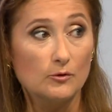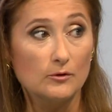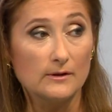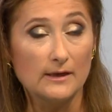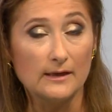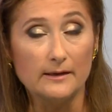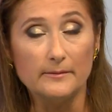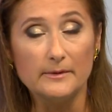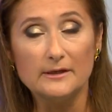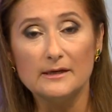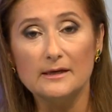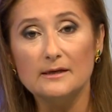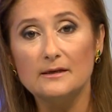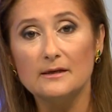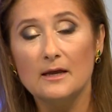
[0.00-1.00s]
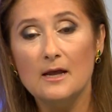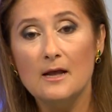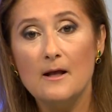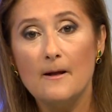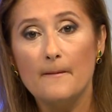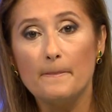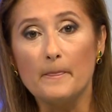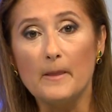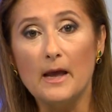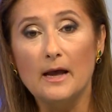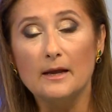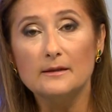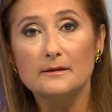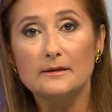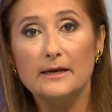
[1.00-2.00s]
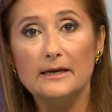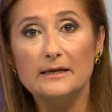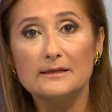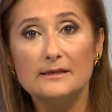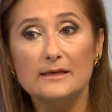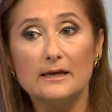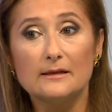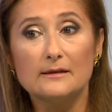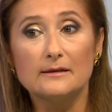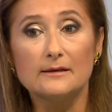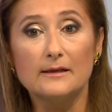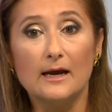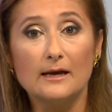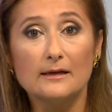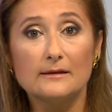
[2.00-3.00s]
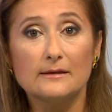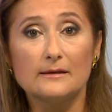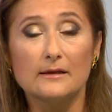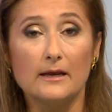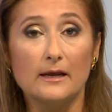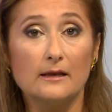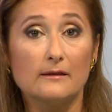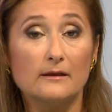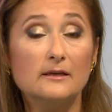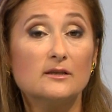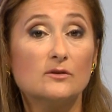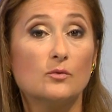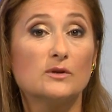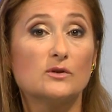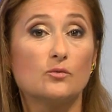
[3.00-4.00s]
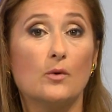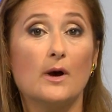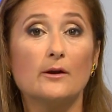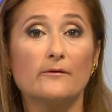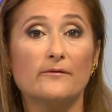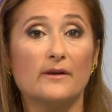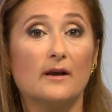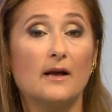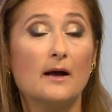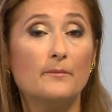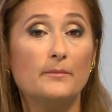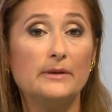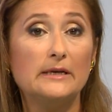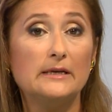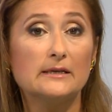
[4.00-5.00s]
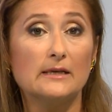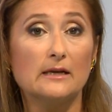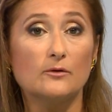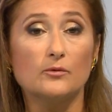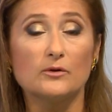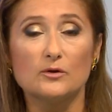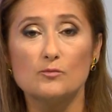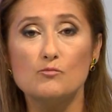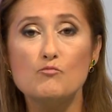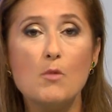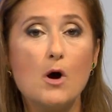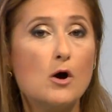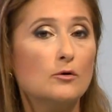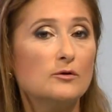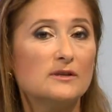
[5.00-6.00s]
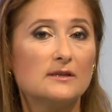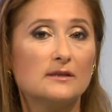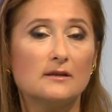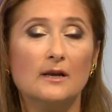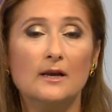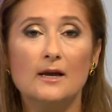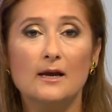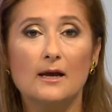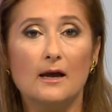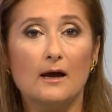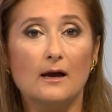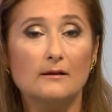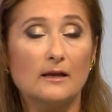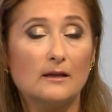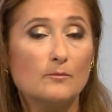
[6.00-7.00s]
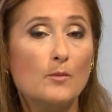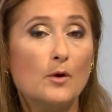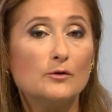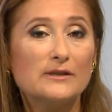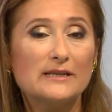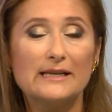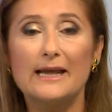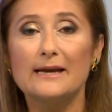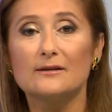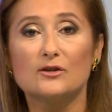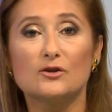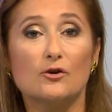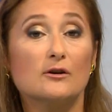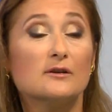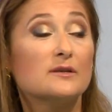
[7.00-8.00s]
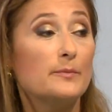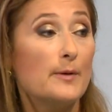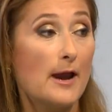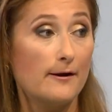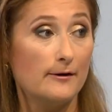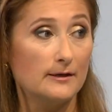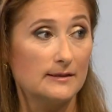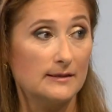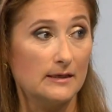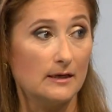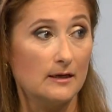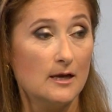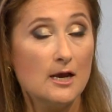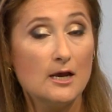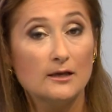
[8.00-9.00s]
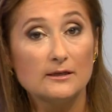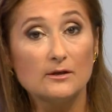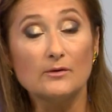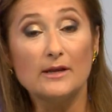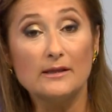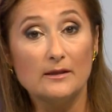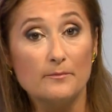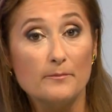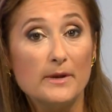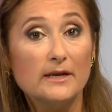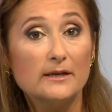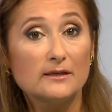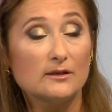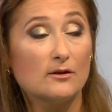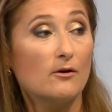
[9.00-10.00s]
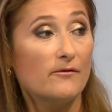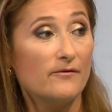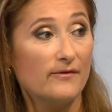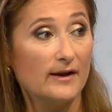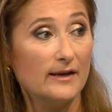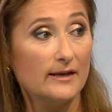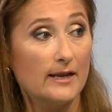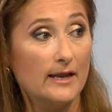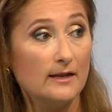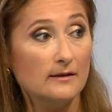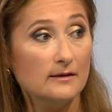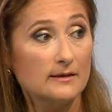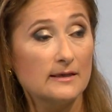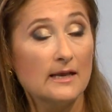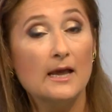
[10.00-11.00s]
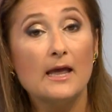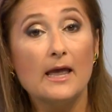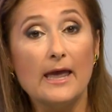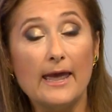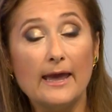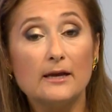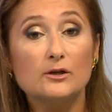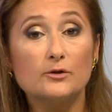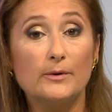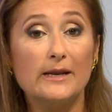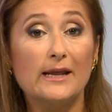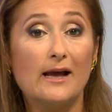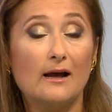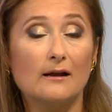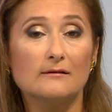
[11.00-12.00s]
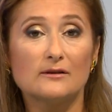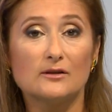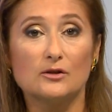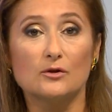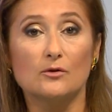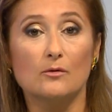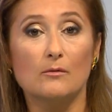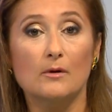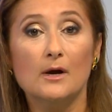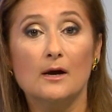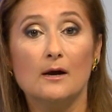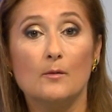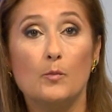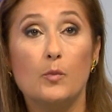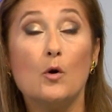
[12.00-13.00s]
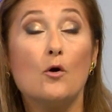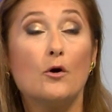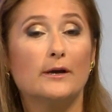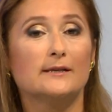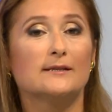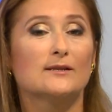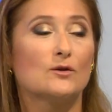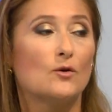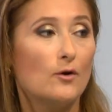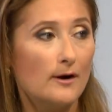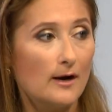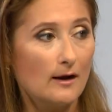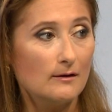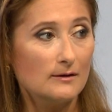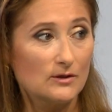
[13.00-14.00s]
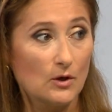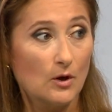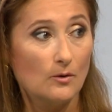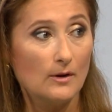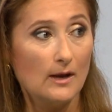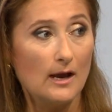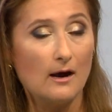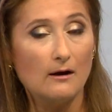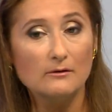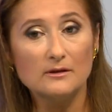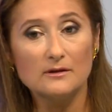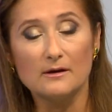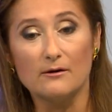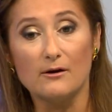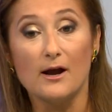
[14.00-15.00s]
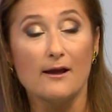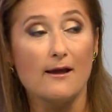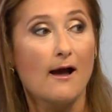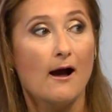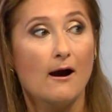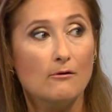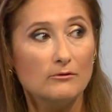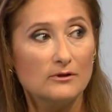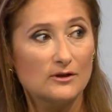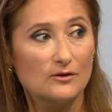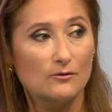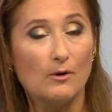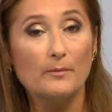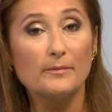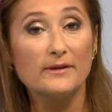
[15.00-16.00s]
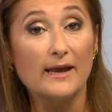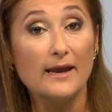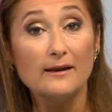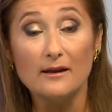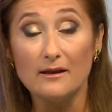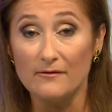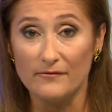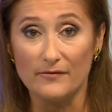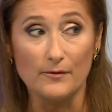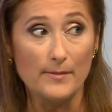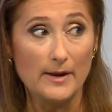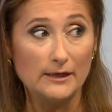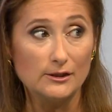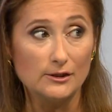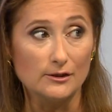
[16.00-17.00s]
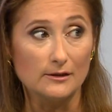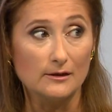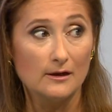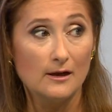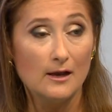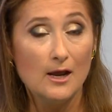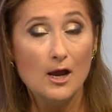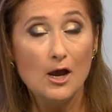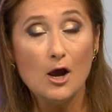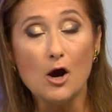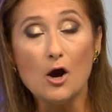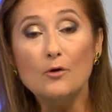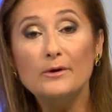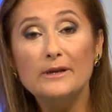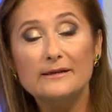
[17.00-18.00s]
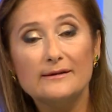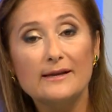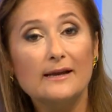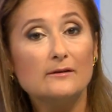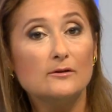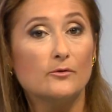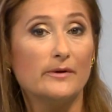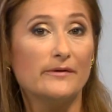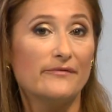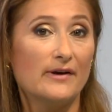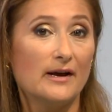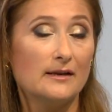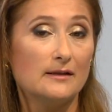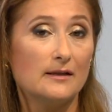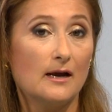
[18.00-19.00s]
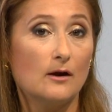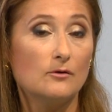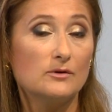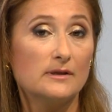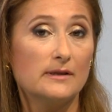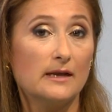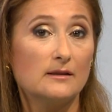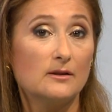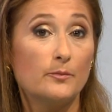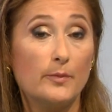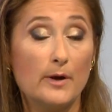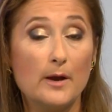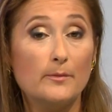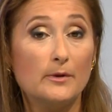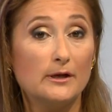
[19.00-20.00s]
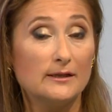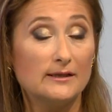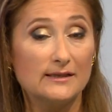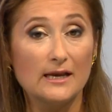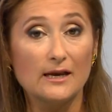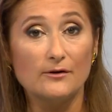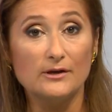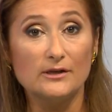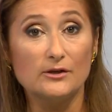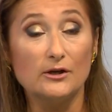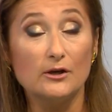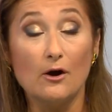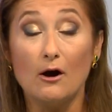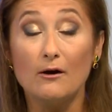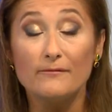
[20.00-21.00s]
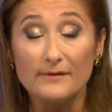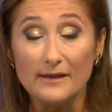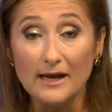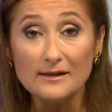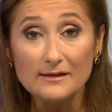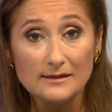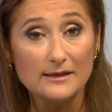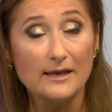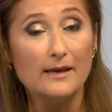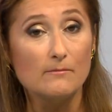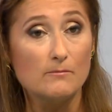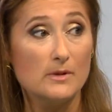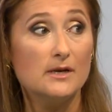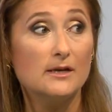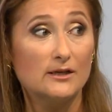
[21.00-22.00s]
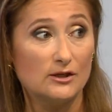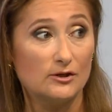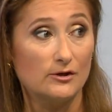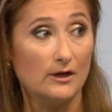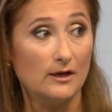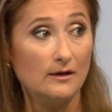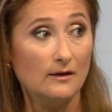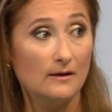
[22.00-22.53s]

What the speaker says: Limited. And he said that this was one of the companies that was most lacked transparency, so that the Minister of Finance actually had to pour his soul out, cry out to obtain information. Only then do we find out that the permanent secretary of that same ministry